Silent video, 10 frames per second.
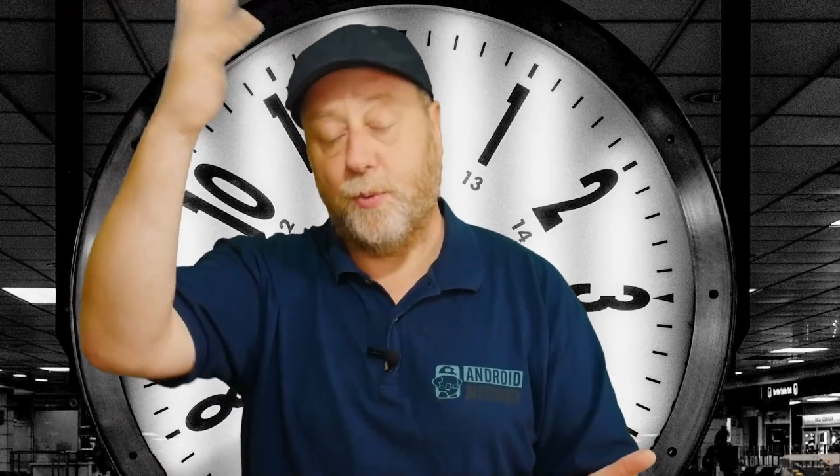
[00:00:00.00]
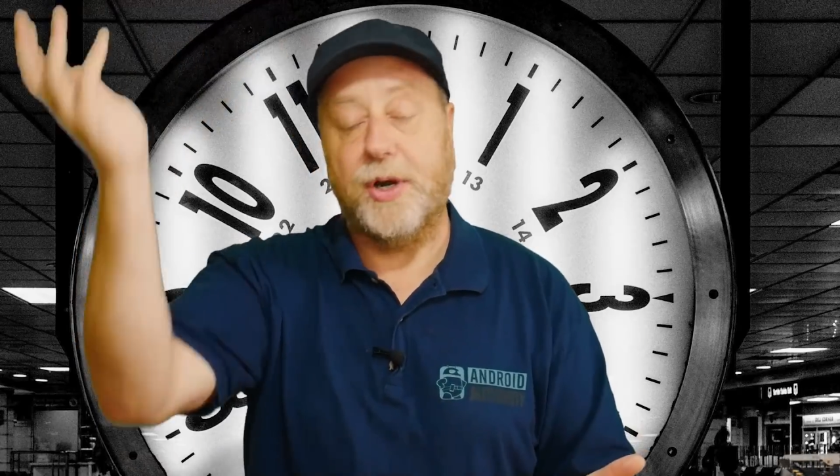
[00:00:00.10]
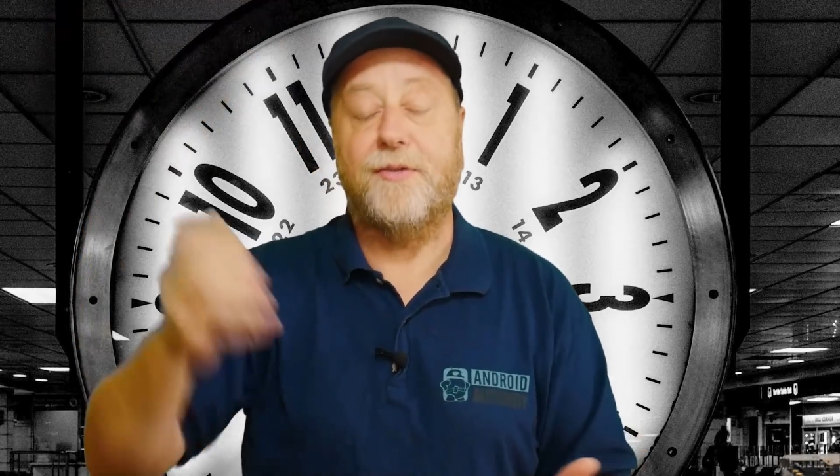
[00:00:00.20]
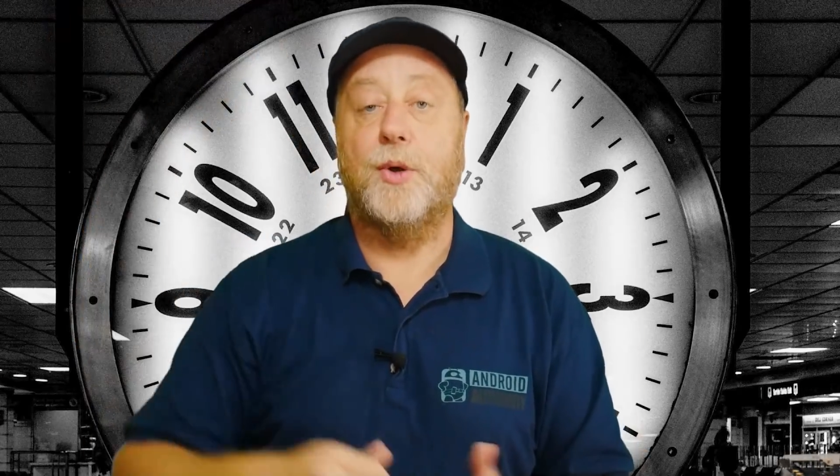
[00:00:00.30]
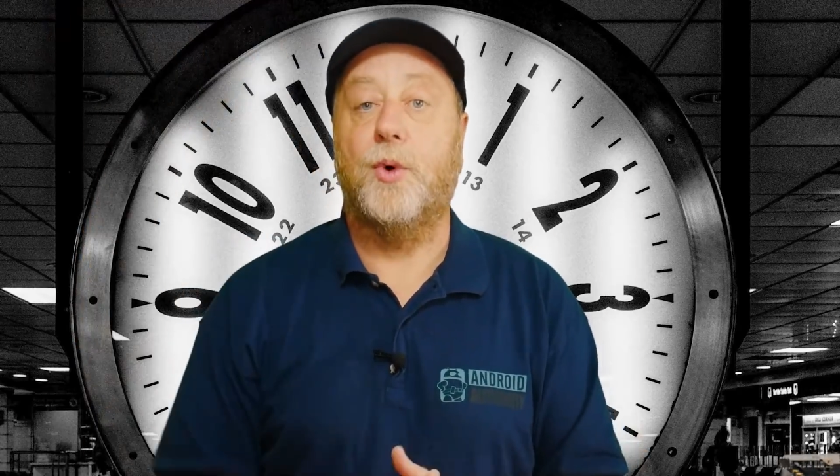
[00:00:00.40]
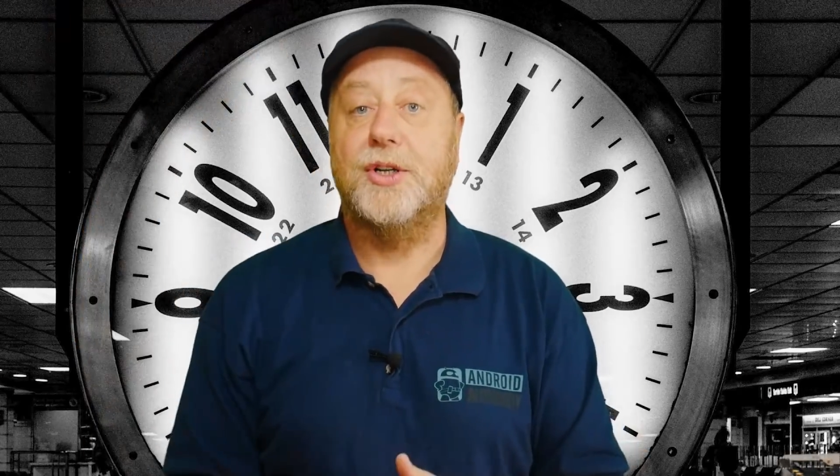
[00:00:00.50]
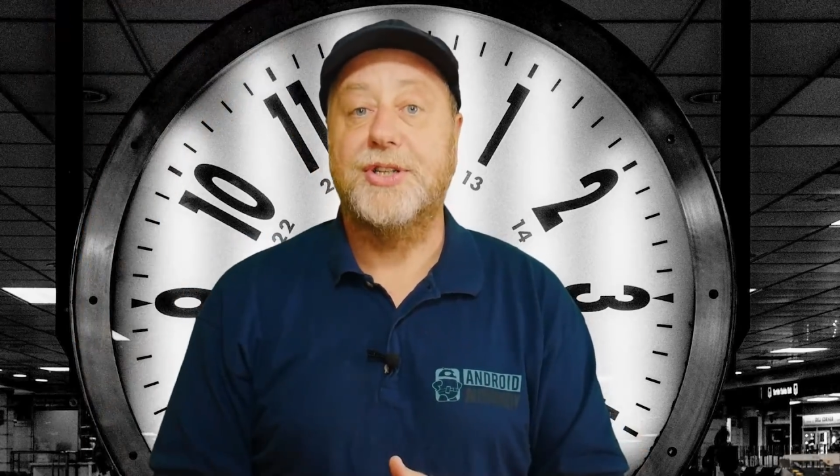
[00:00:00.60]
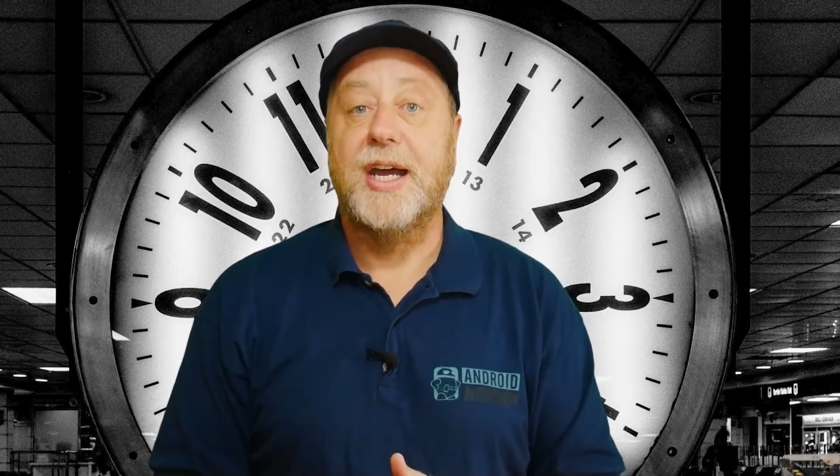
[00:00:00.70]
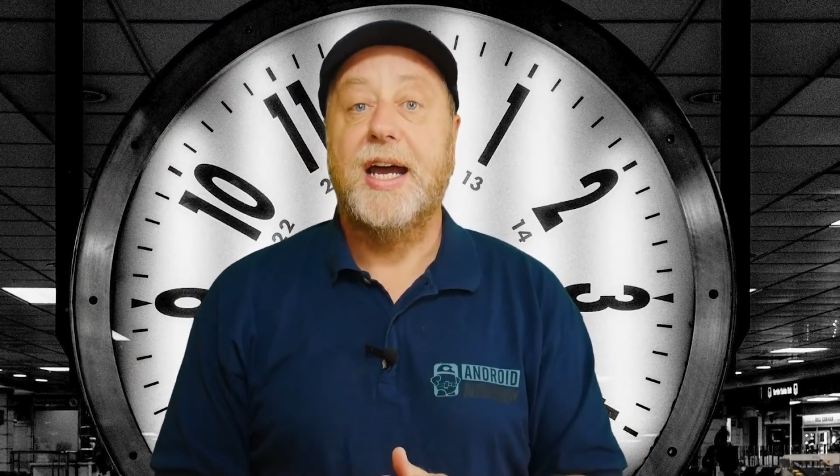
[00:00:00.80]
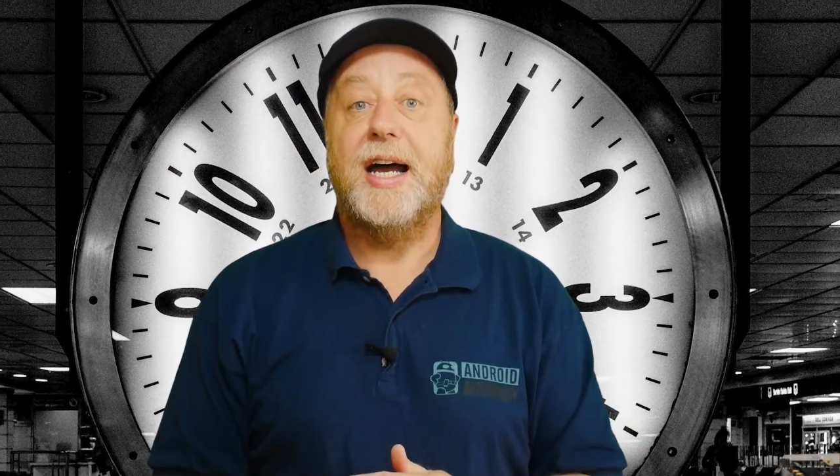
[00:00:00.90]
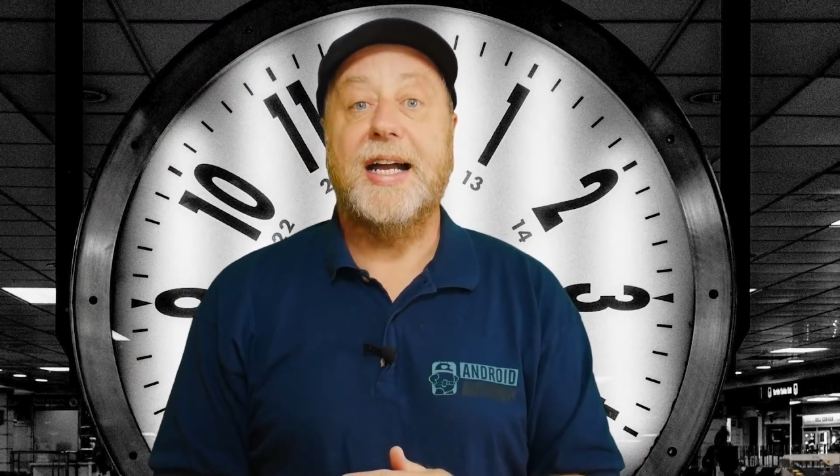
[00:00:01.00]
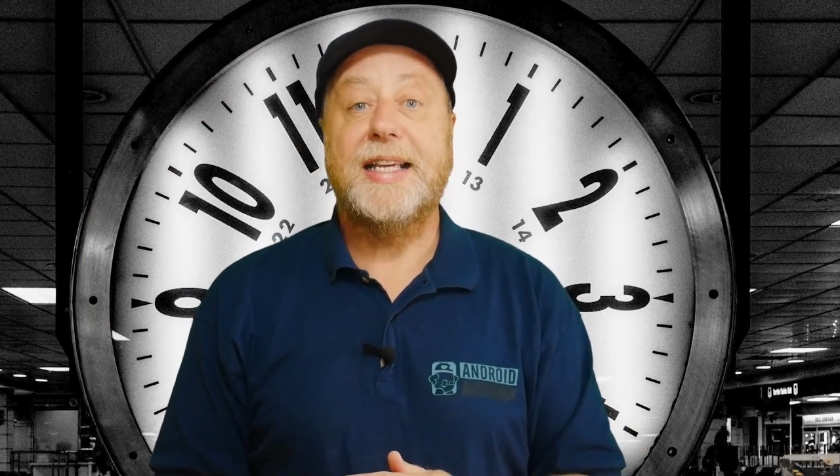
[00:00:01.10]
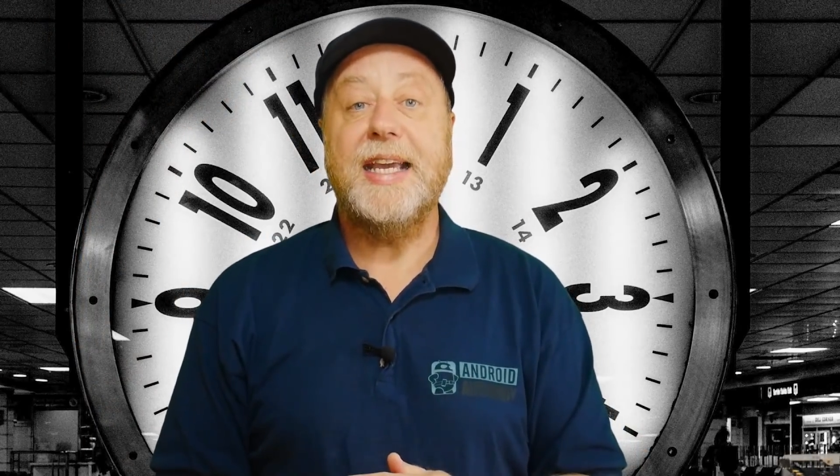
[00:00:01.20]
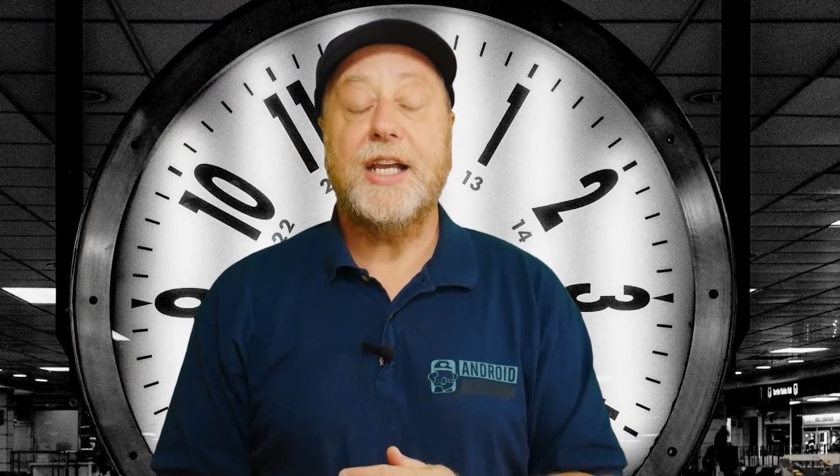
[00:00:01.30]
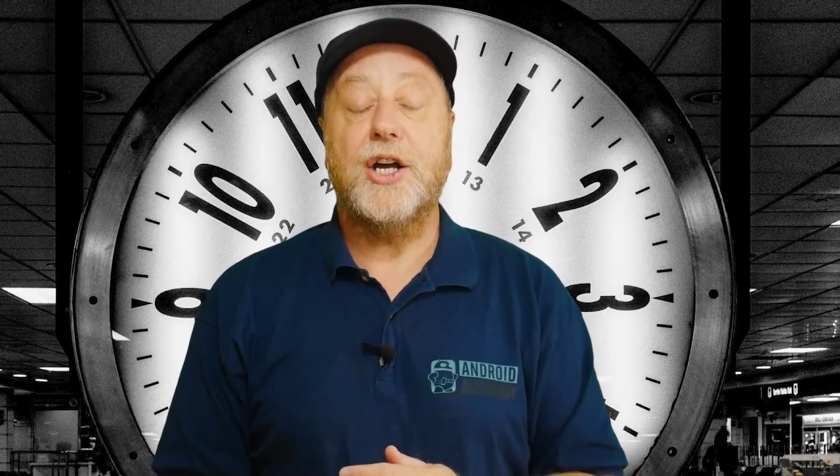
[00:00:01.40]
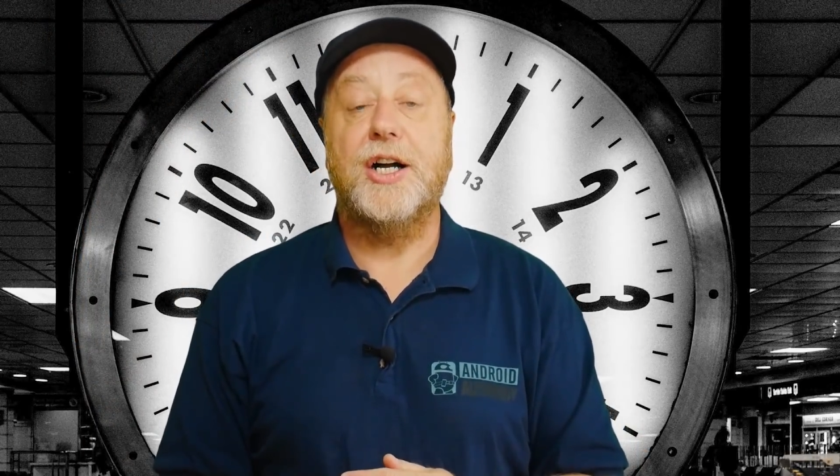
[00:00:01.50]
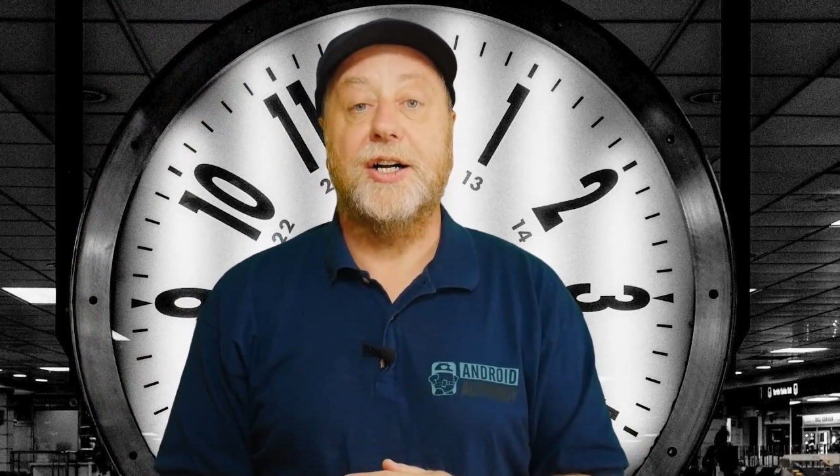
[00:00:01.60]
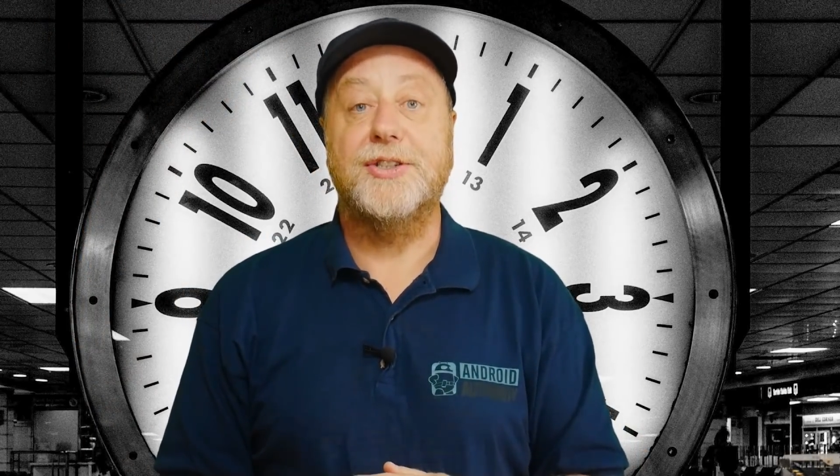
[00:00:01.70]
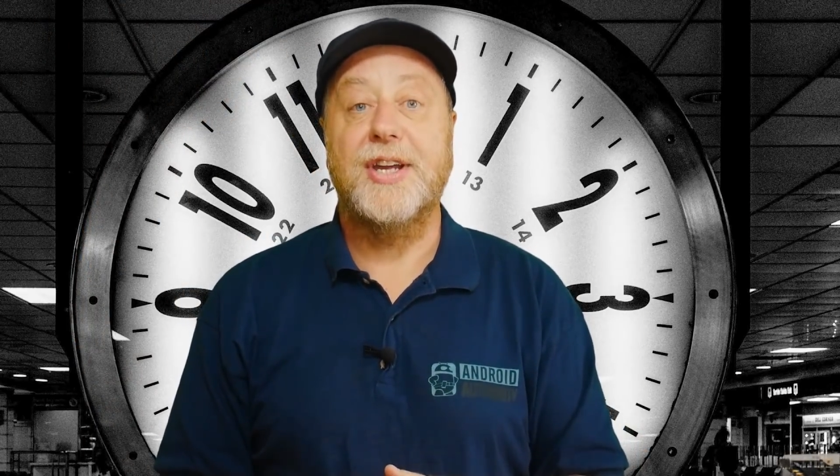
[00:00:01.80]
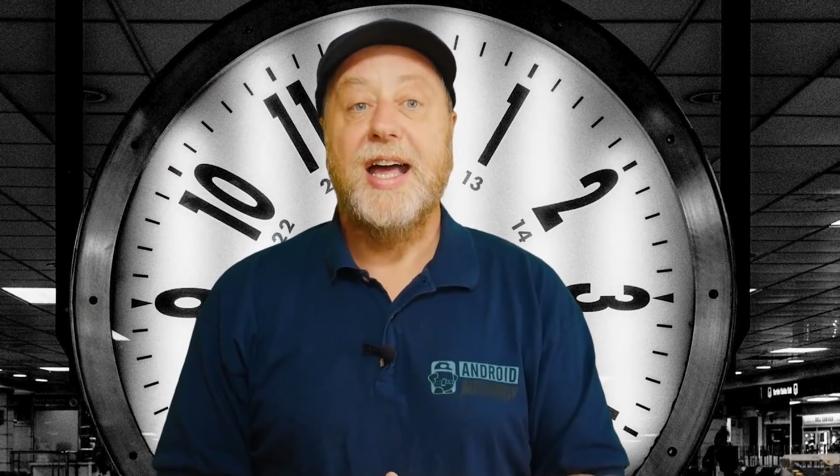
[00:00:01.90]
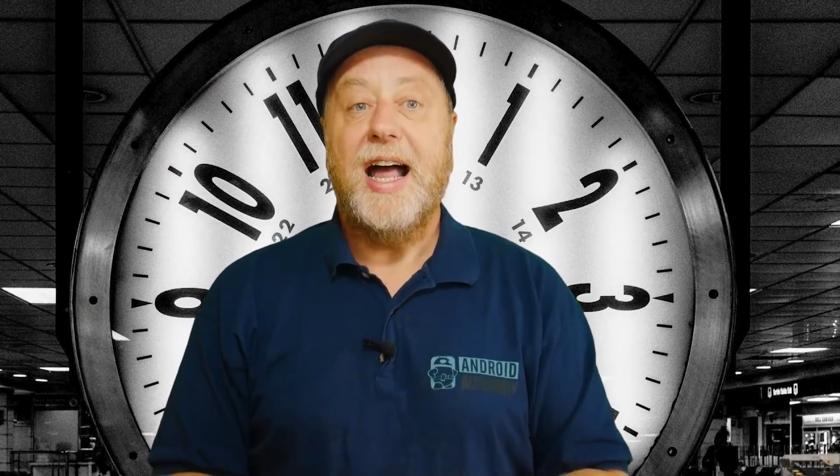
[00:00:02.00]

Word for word: whatever it was, uh, gigahertz.